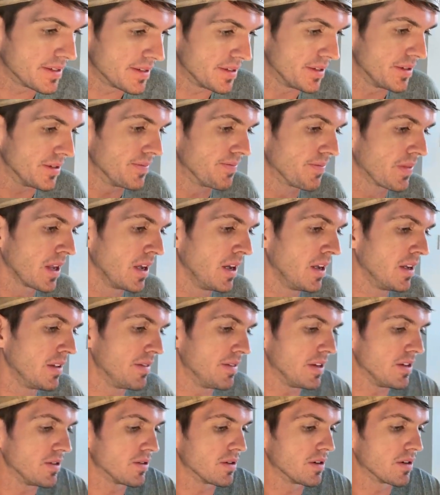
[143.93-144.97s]
So
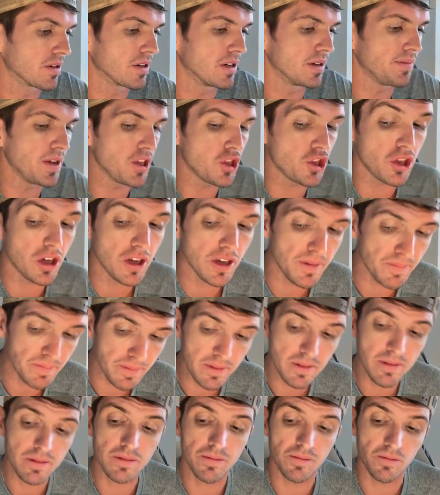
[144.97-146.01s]
these are gonna be cheap
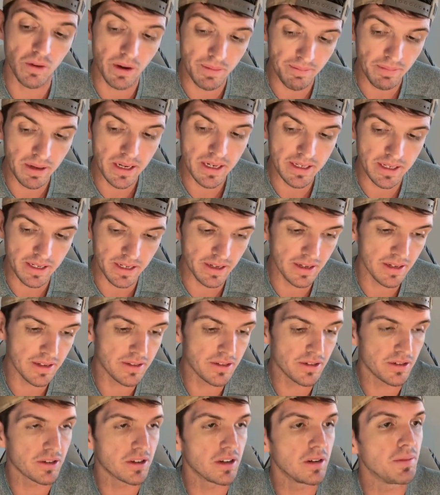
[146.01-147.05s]
Wimby tins.
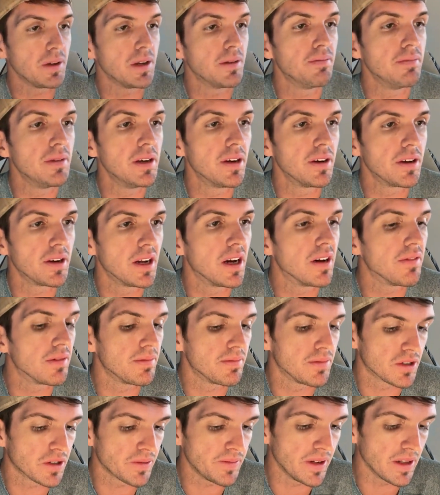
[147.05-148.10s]
There's gonna be a million of them.
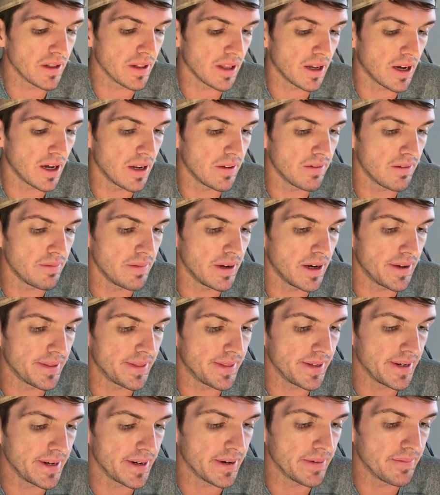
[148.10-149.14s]
There's gonna be a lot of them out
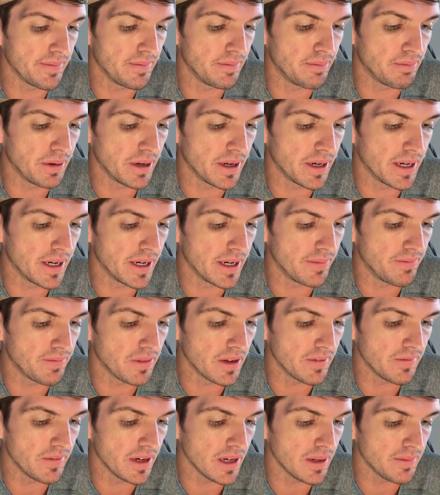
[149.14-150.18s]
there, but
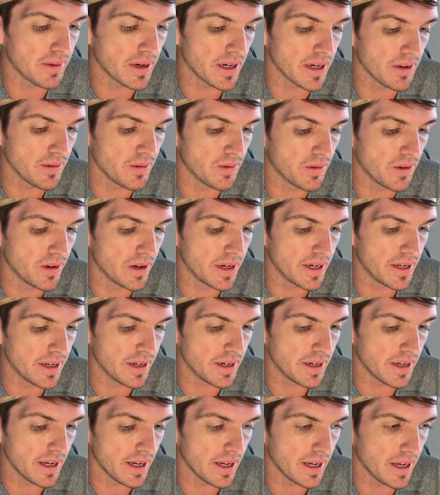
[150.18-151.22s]
if anybody
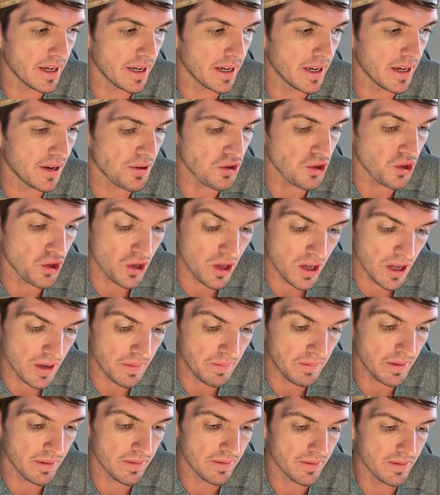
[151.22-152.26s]
wanted a cheap
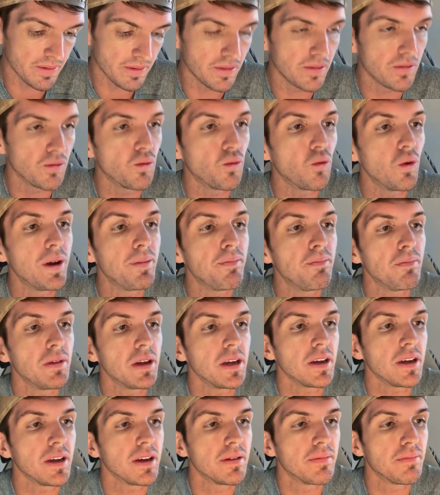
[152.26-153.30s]

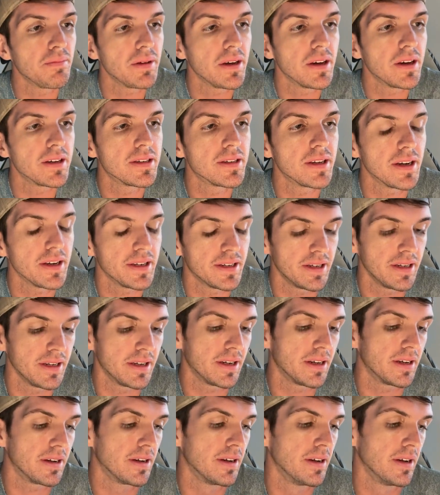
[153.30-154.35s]
Wimby PSA
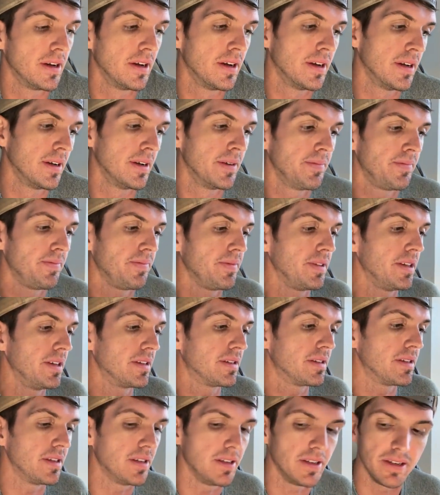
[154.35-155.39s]
10,
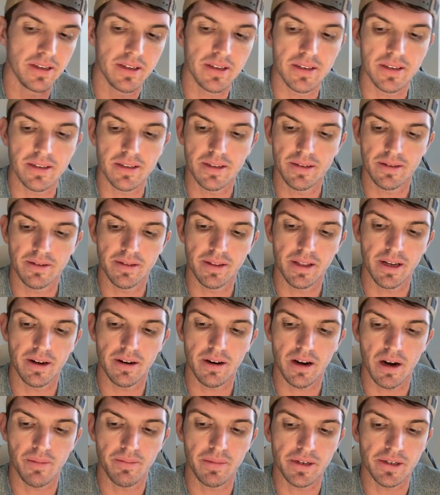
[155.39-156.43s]
this is
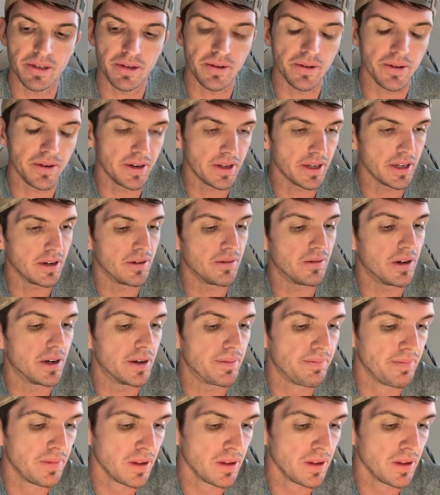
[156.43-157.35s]
their opportunity to get one.